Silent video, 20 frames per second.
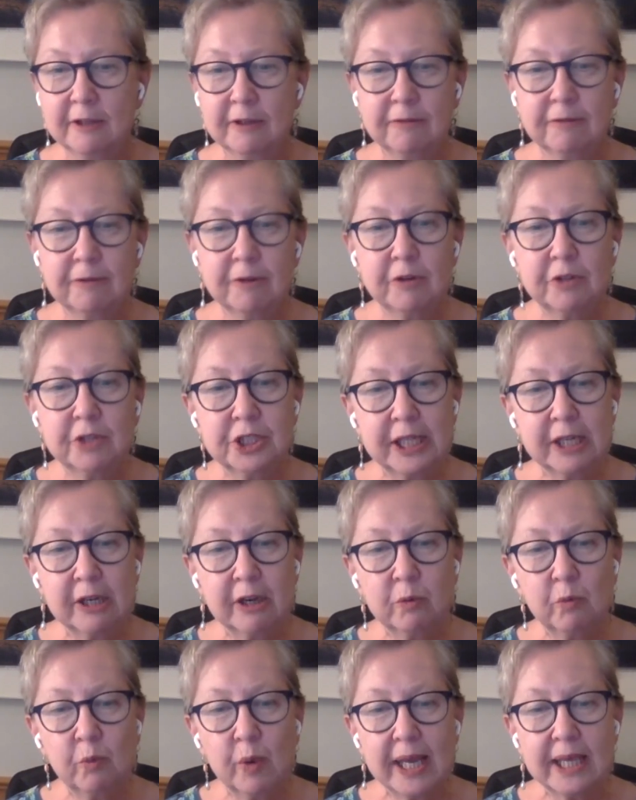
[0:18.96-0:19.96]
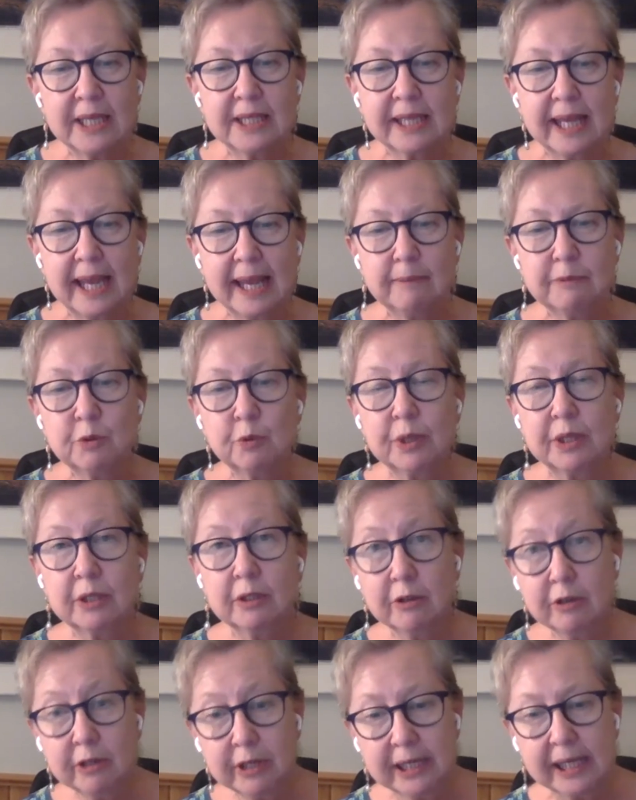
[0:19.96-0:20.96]
focusing on ways games with
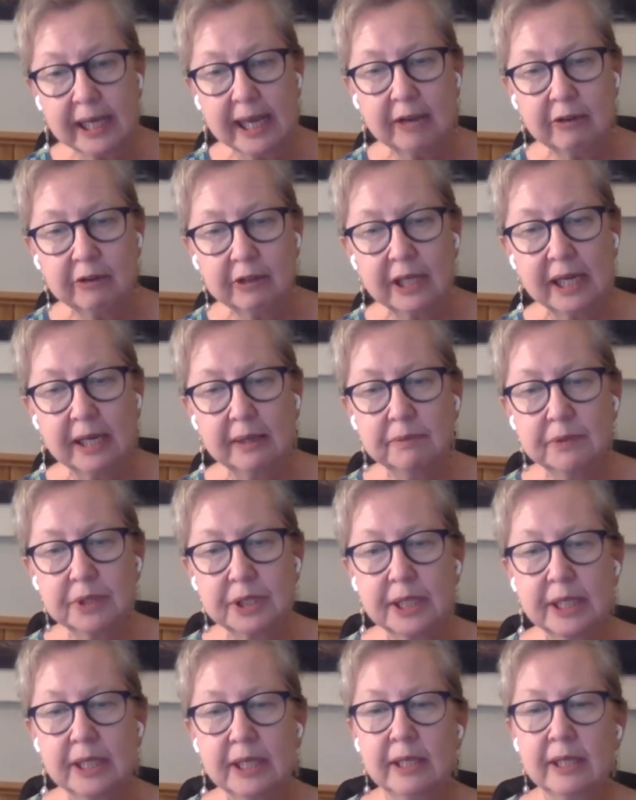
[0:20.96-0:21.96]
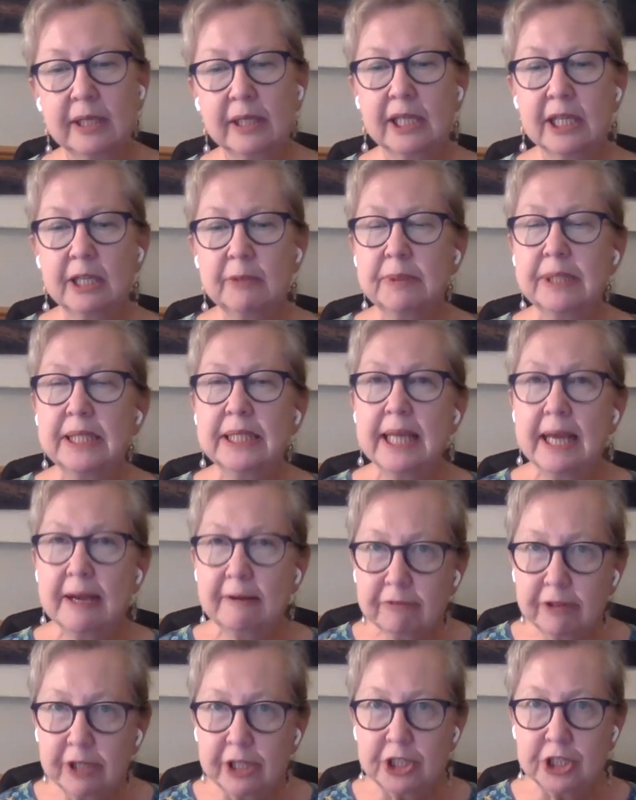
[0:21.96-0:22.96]
learning outcomes can be
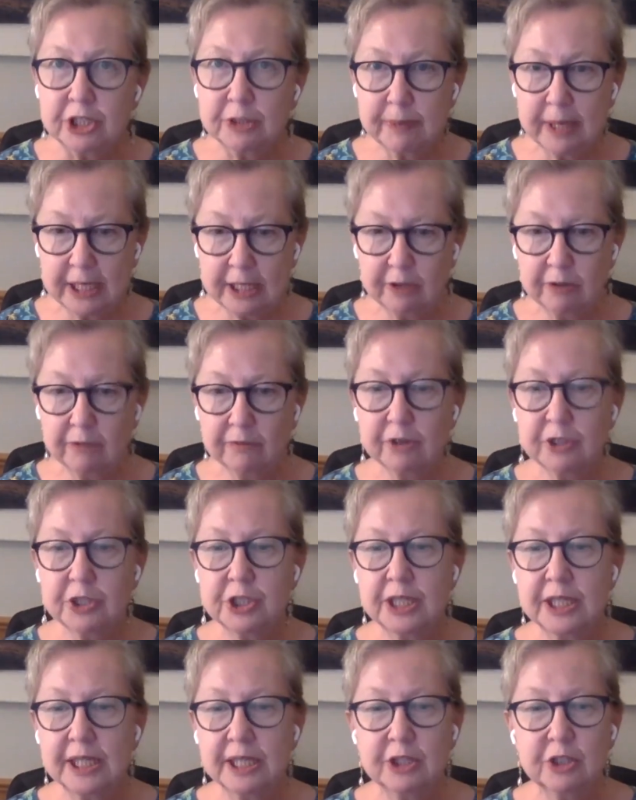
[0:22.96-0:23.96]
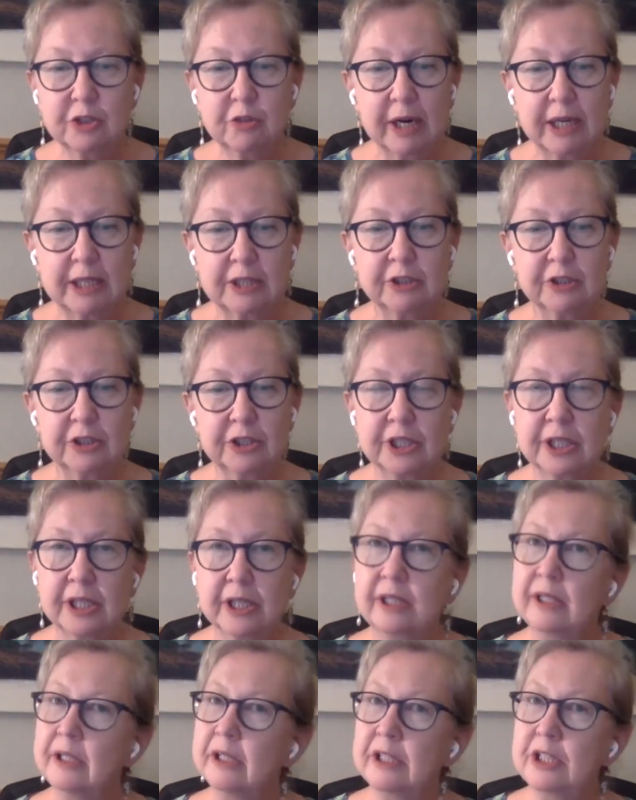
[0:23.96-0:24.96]
leveraged by university
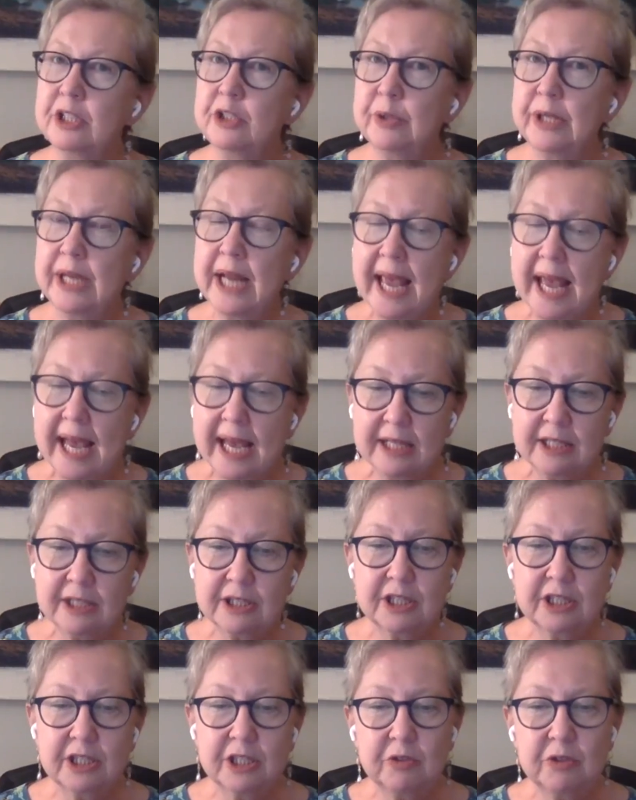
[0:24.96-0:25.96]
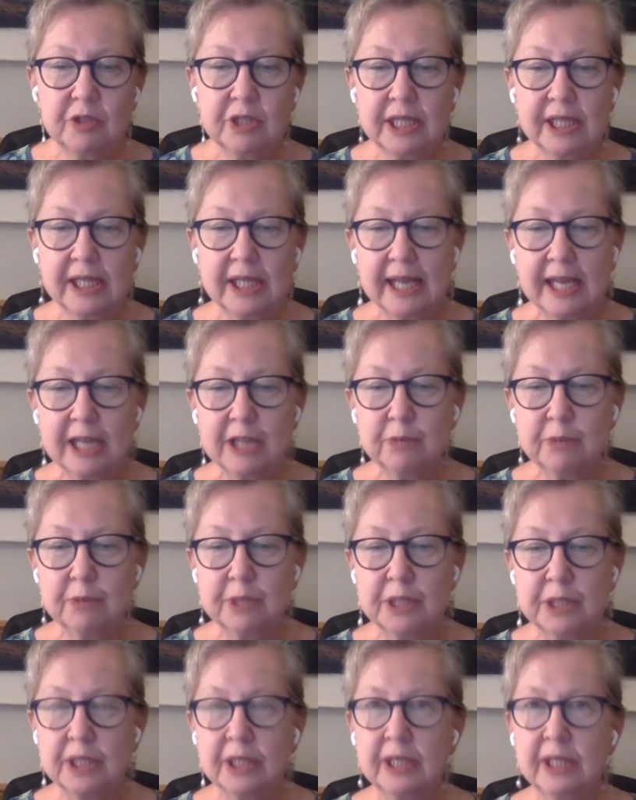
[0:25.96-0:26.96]
instructors to enhance student
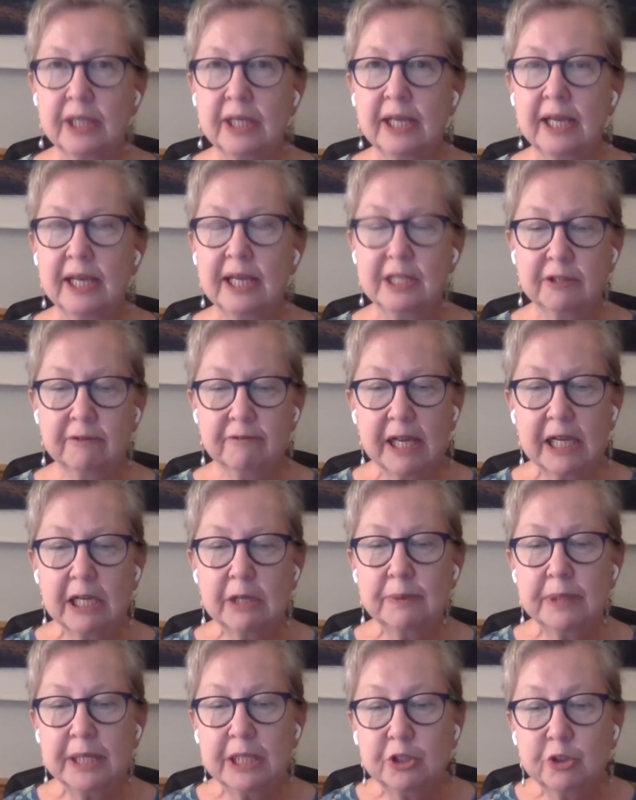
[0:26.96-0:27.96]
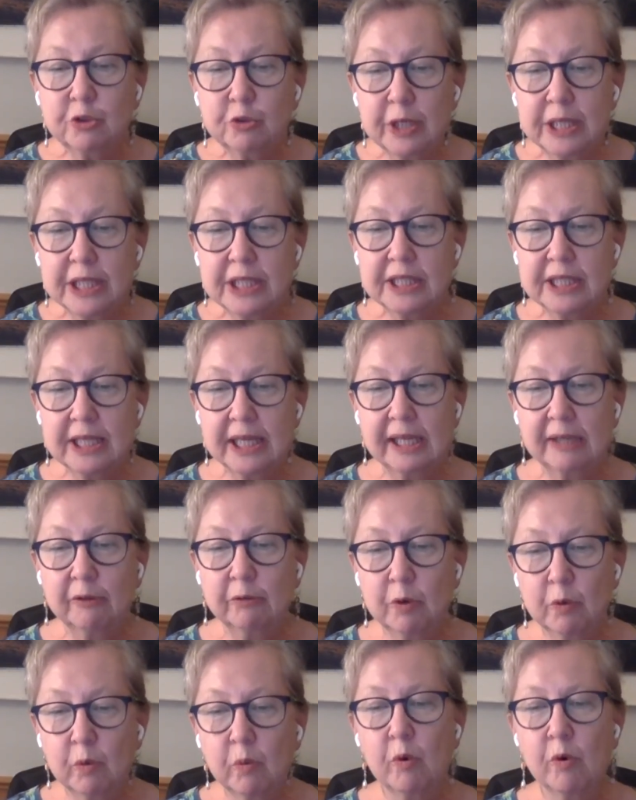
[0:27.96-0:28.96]
engagement and develop intrinsic
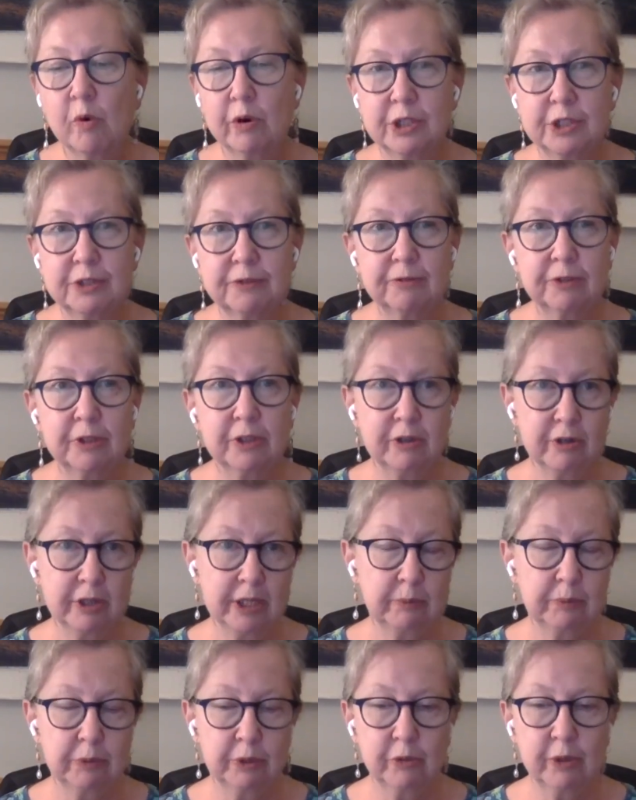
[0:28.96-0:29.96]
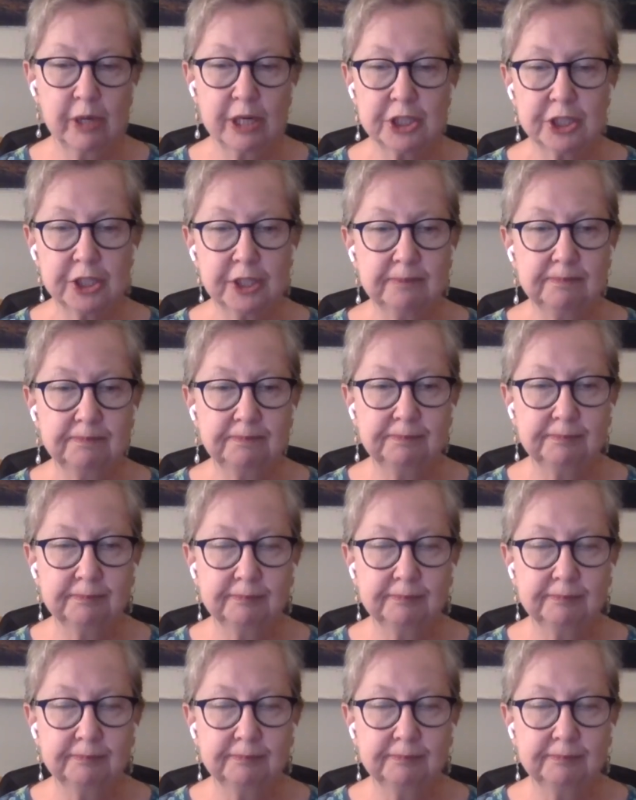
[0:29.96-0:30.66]
rewards for learning progression.